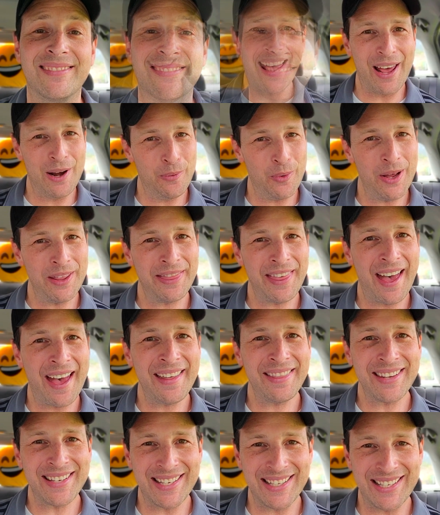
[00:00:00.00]
And with
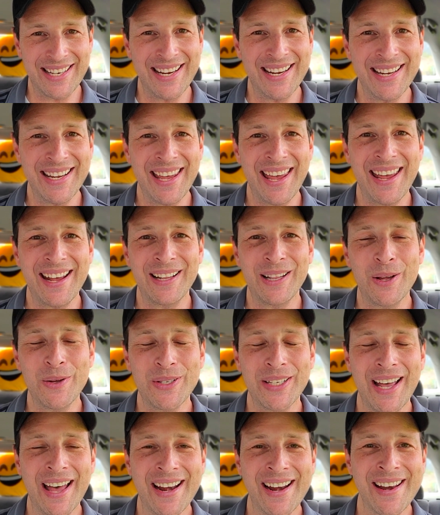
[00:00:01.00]
that, this is Ian K
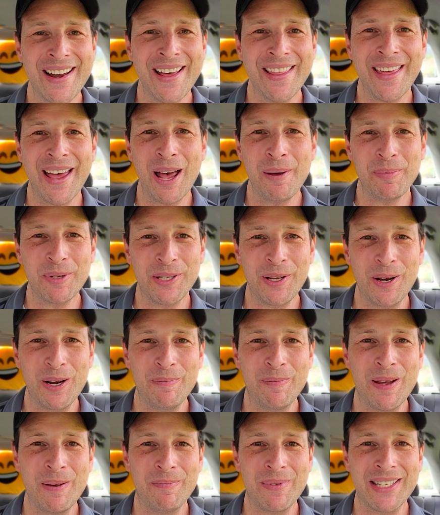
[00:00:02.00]
closing out another episode
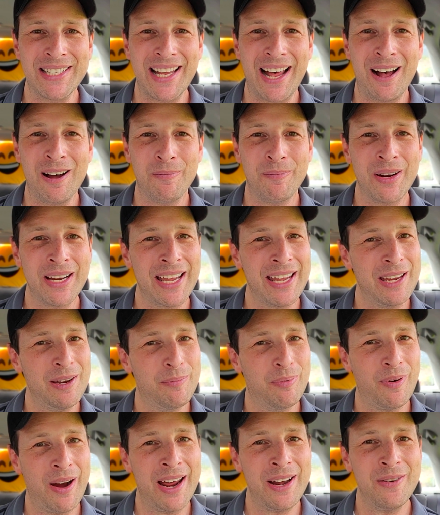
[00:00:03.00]
of Peep This Out, bringing you
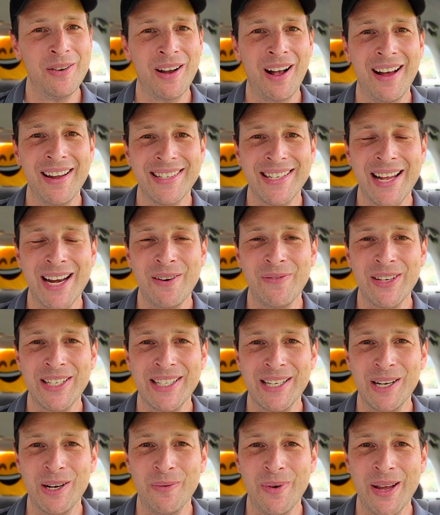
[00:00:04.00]
brand new content every
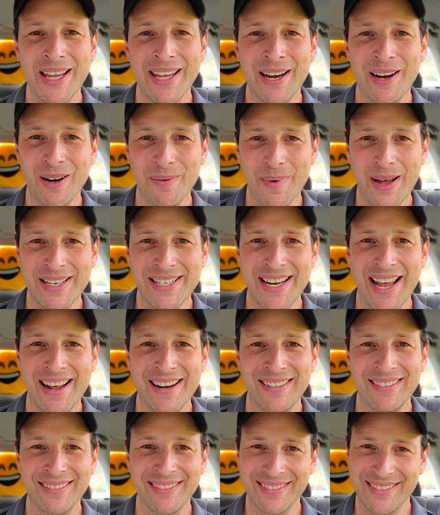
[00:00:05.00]
single week here on my
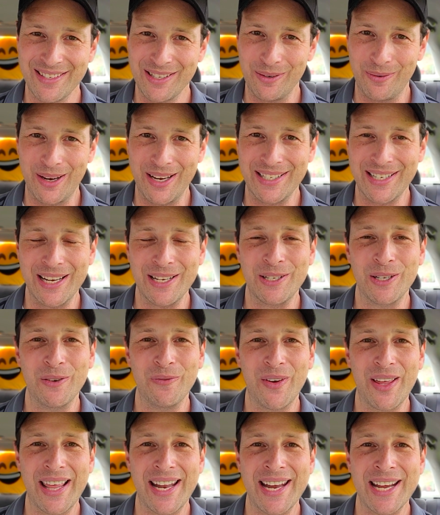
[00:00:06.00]
channel. So while you stay
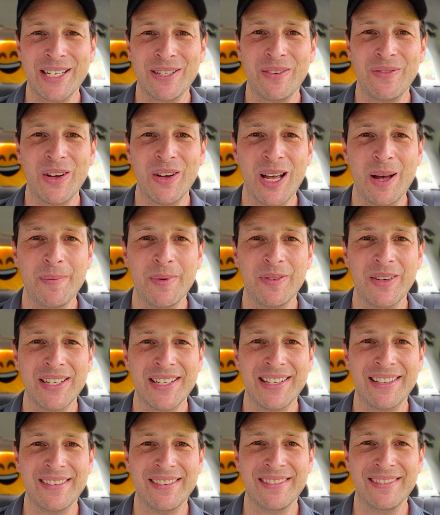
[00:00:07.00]
tuned for the next coming real
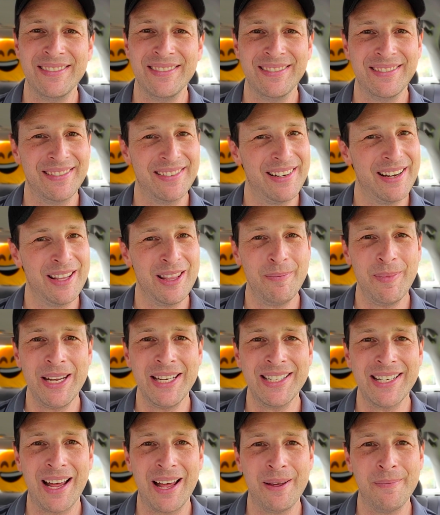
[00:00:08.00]
soon, in the
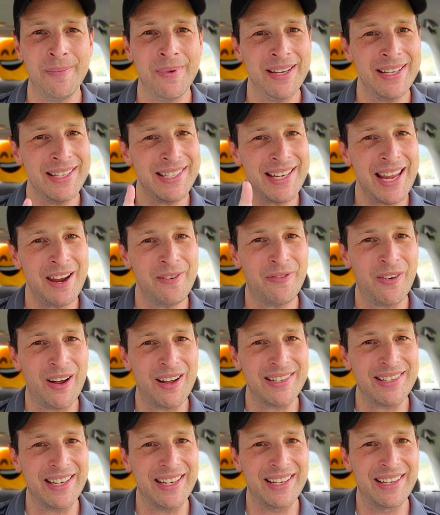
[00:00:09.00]
meantime, stay
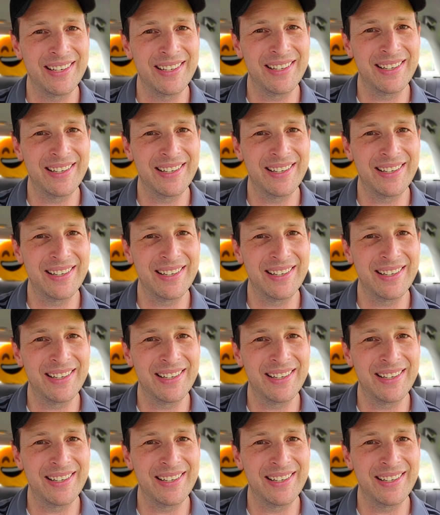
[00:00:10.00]
frosty.